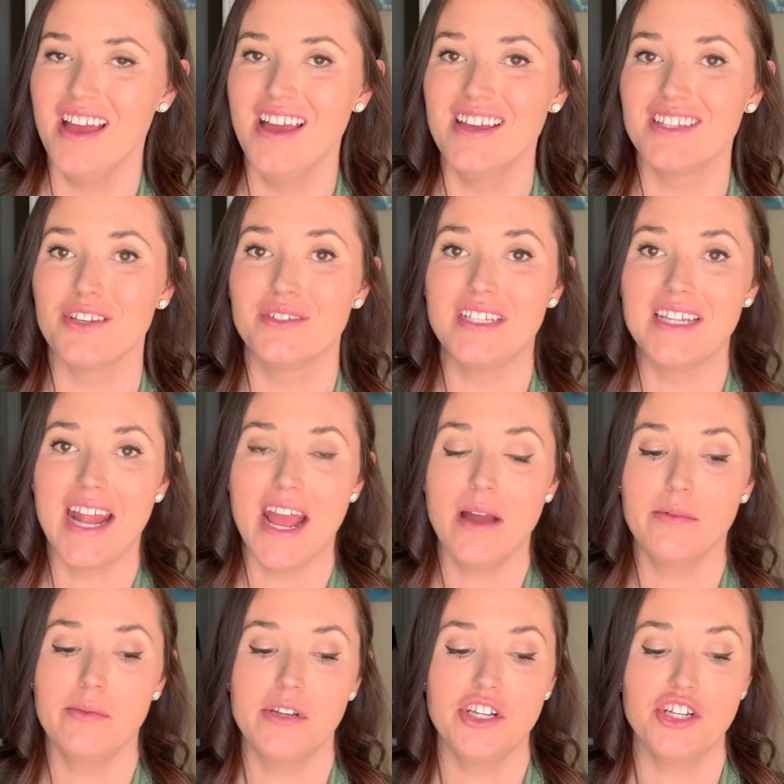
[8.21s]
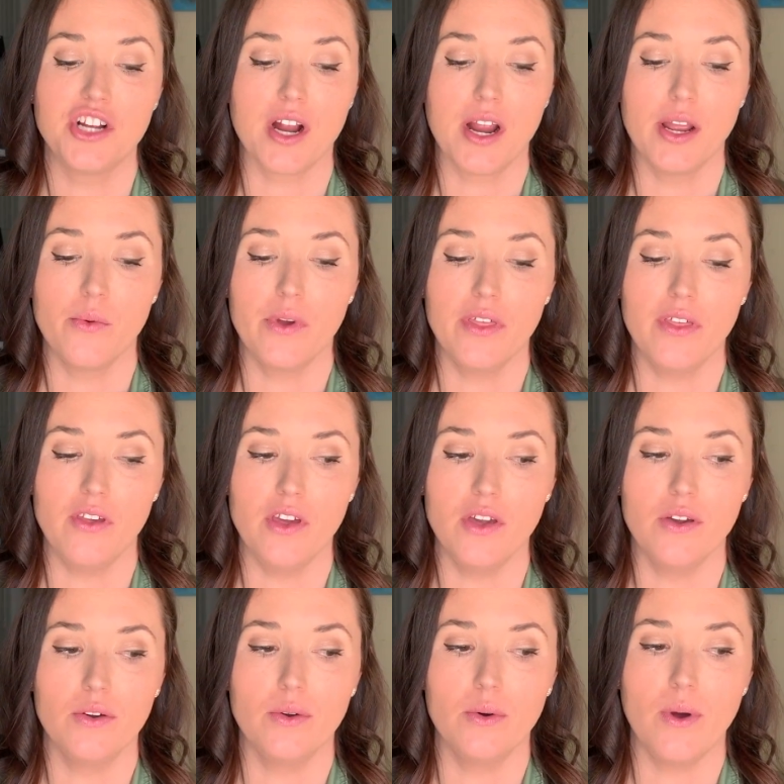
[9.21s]
So today I'm going to be sharing with
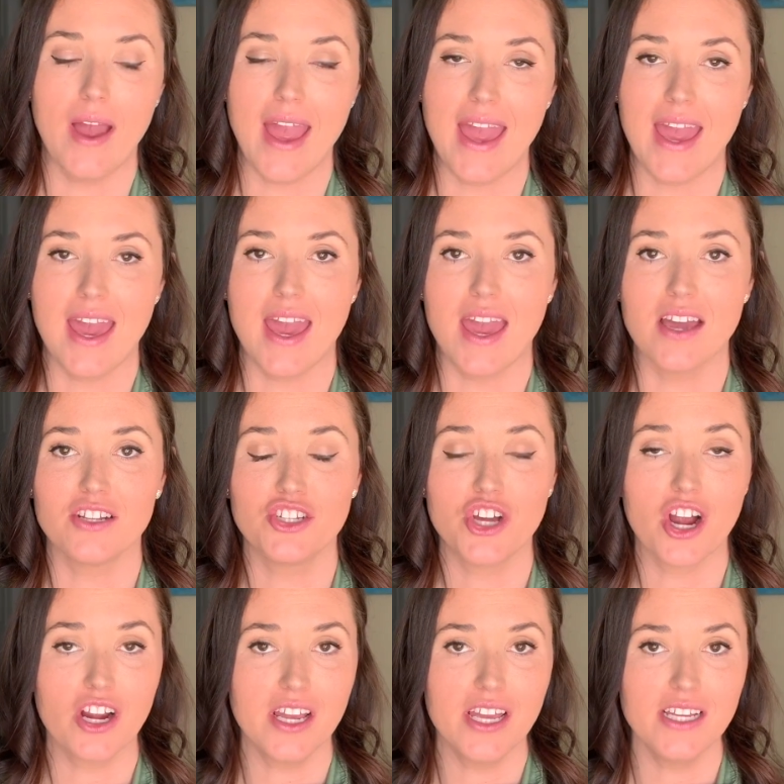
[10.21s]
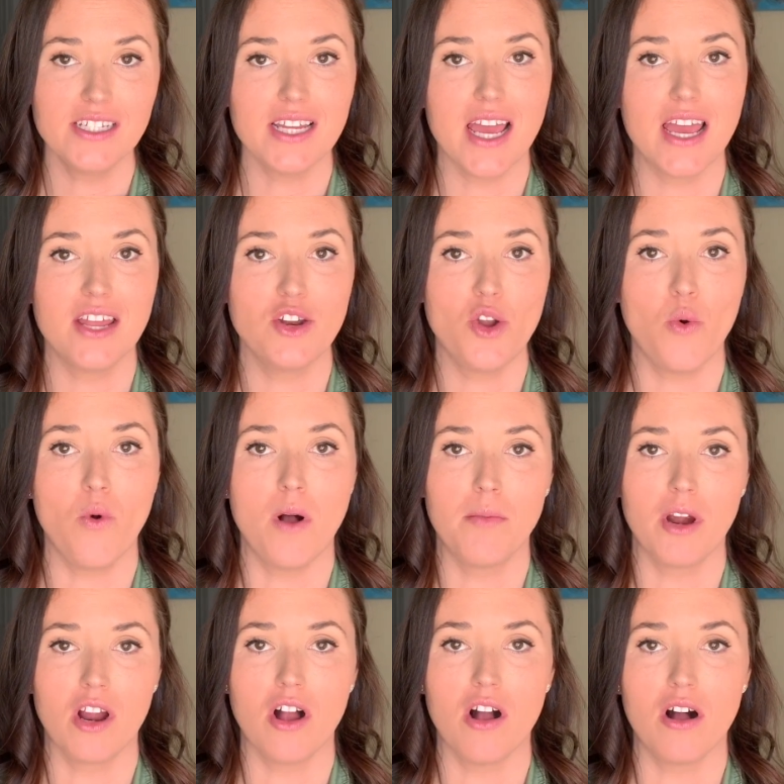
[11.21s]
you a Target and
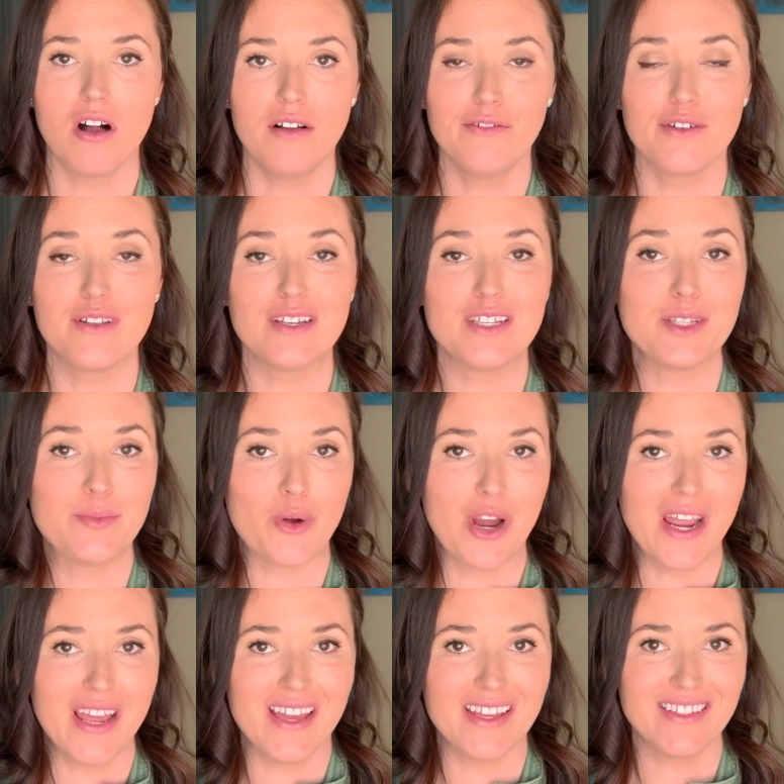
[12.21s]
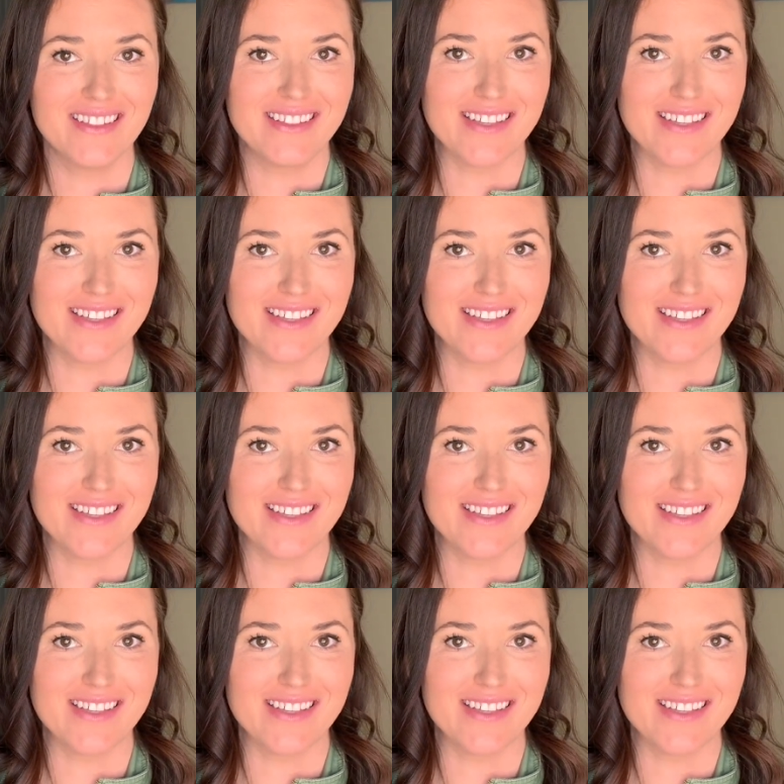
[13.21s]
Walmart haul for the spring and